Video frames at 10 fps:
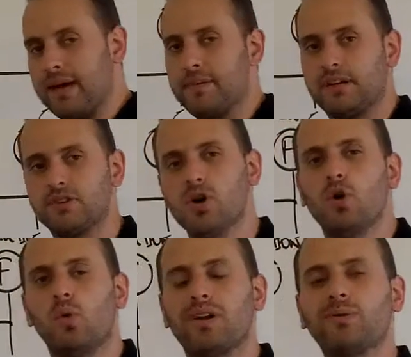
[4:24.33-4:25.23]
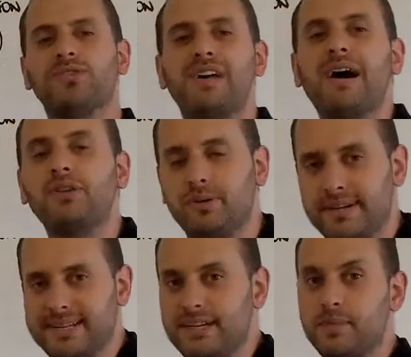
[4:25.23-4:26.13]
Because what I will tell you
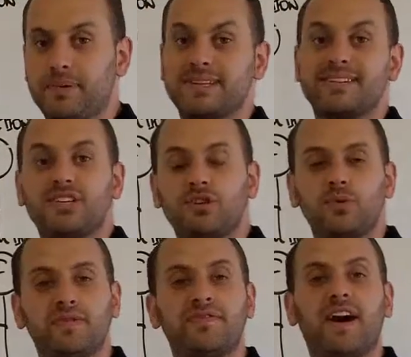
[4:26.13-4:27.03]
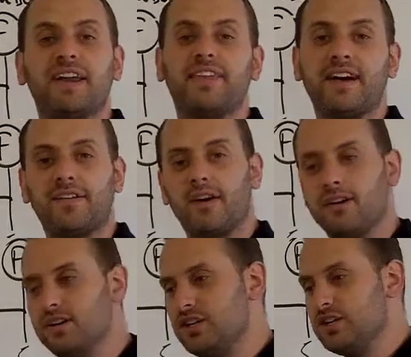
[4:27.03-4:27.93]
is, in your business, you will find there
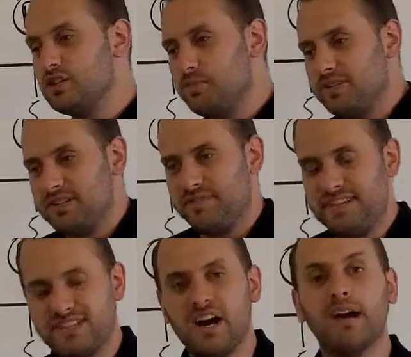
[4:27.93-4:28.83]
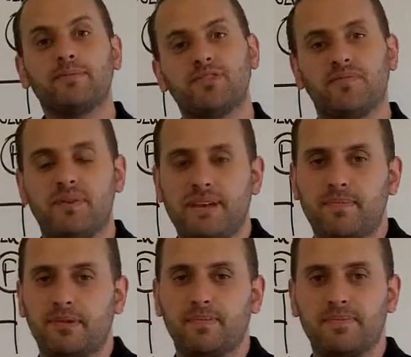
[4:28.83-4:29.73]
are specific types of
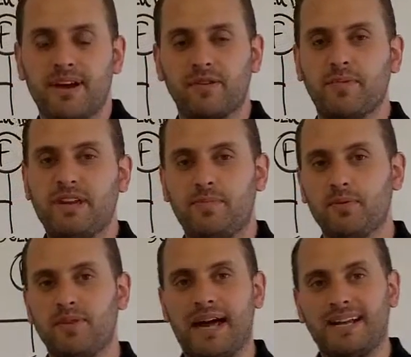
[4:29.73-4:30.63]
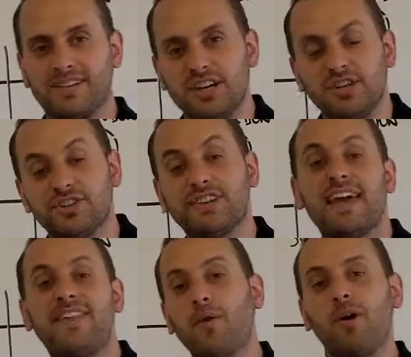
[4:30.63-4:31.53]
people. There are people that say
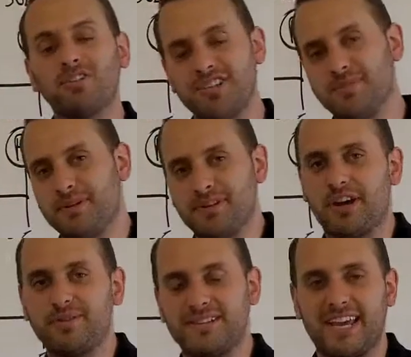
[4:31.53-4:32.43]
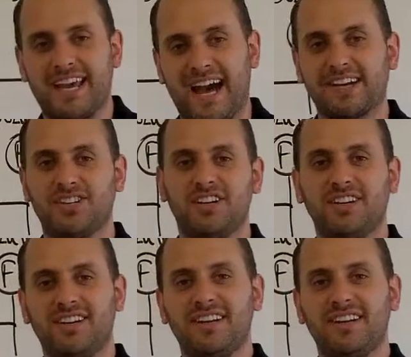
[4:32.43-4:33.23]
they want it but don't take action.